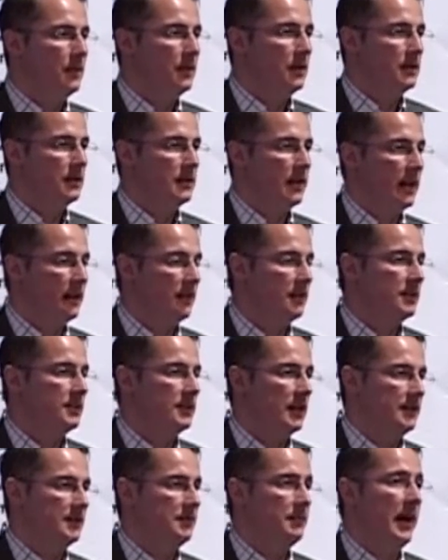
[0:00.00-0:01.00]
saying this
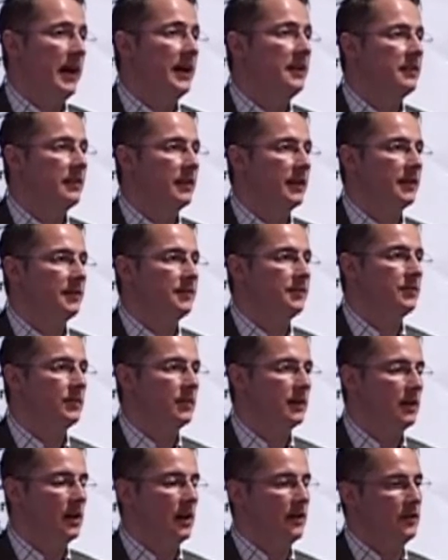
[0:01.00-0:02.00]
as a bad thing.
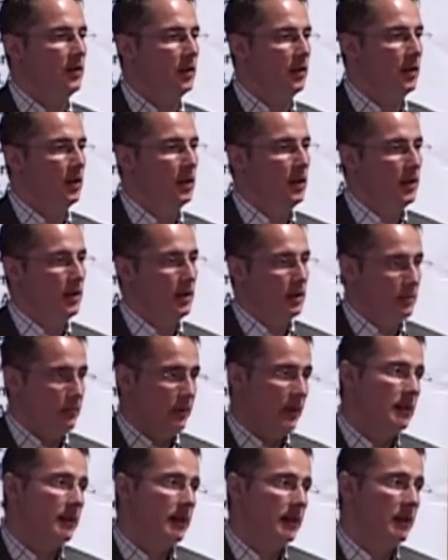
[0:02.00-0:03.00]
You have your
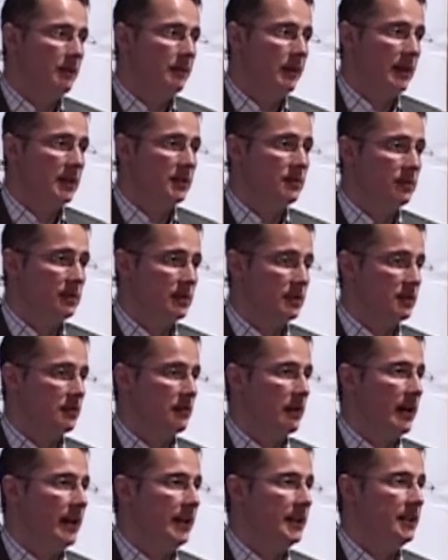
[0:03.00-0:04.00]
big database, which is
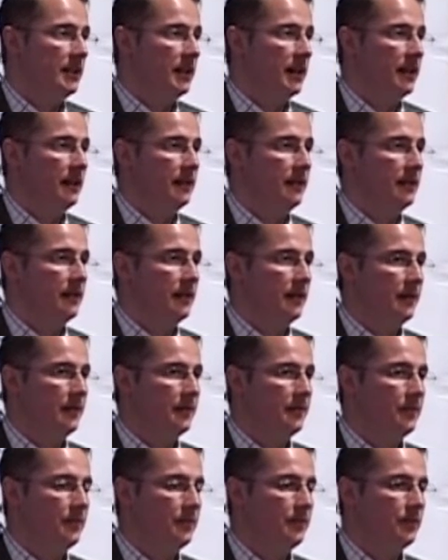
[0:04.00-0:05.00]
great,
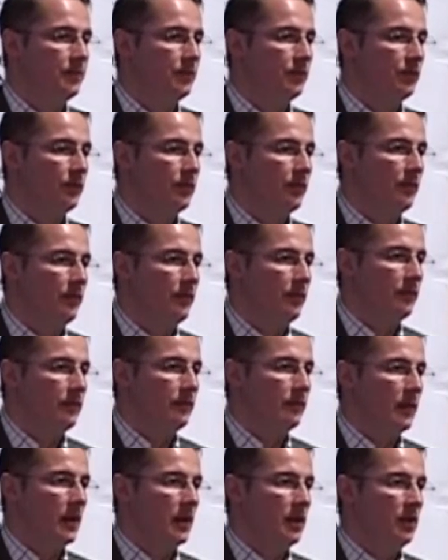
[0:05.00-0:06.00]
and
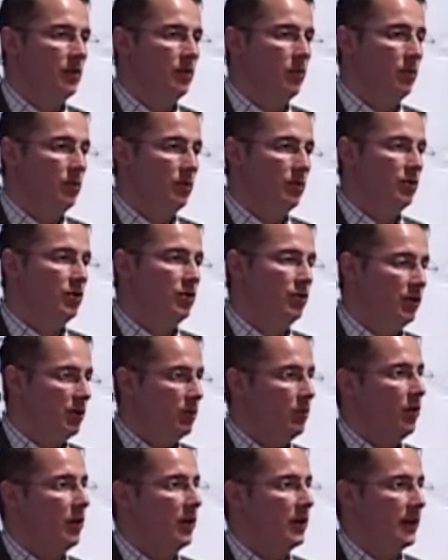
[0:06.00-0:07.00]
you do your
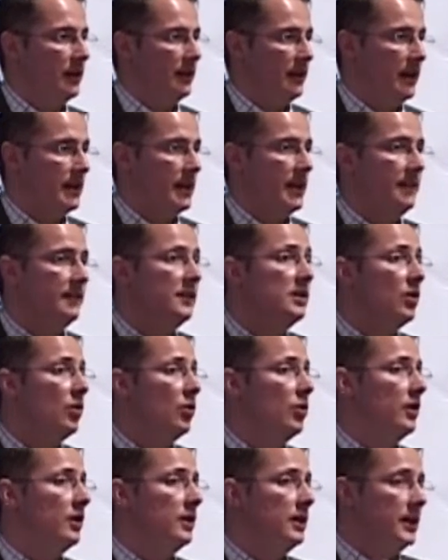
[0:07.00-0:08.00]
work at that level,
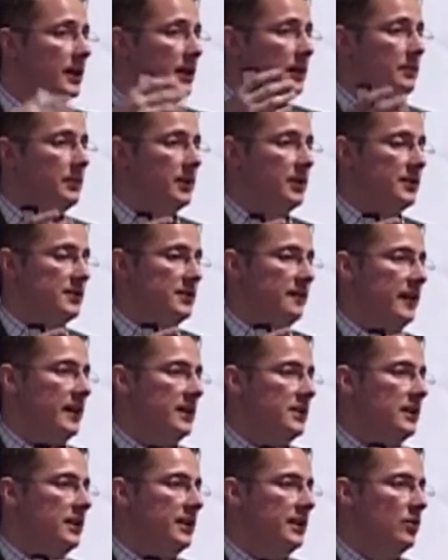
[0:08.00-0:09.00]
or because
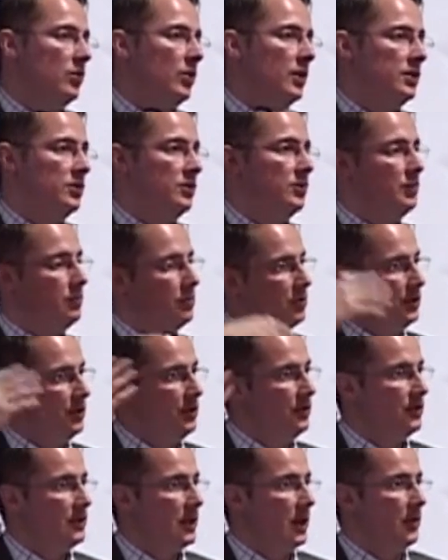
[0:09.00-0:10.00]
eventually you want to
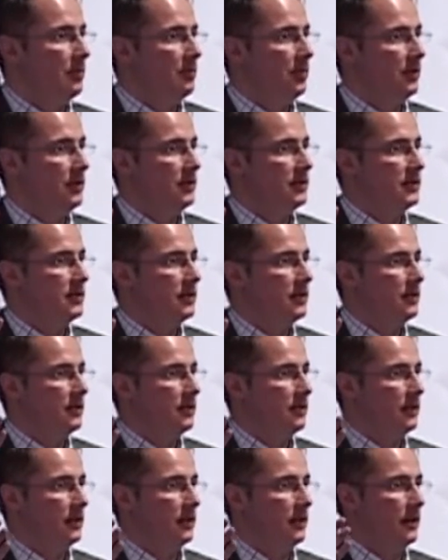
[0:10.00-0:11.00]
produce outputs,
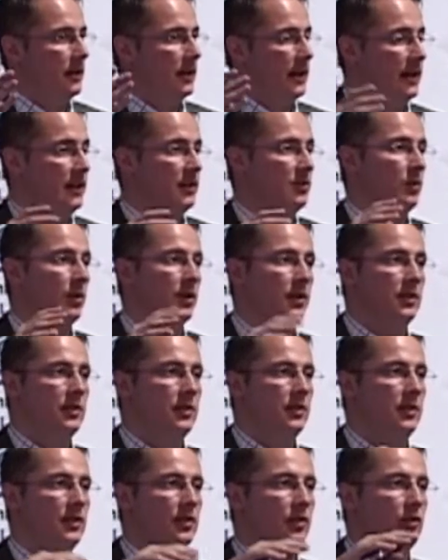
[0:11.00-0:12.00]
and you want
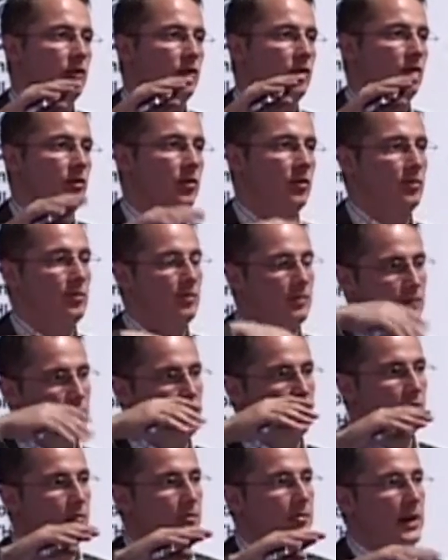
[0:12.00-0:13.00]
to,
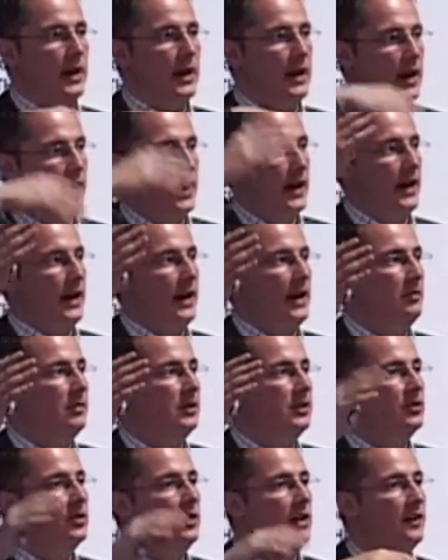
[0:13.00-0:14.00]
be able
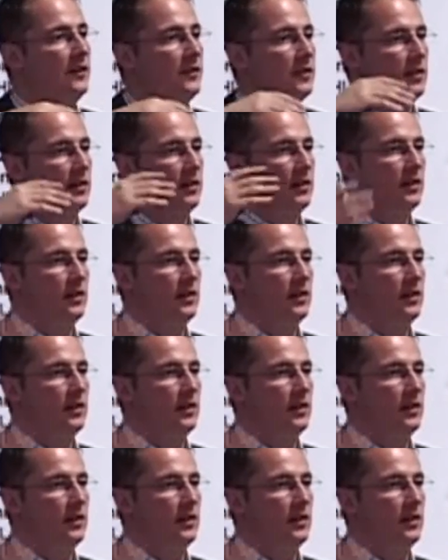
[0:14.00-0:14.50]
to lift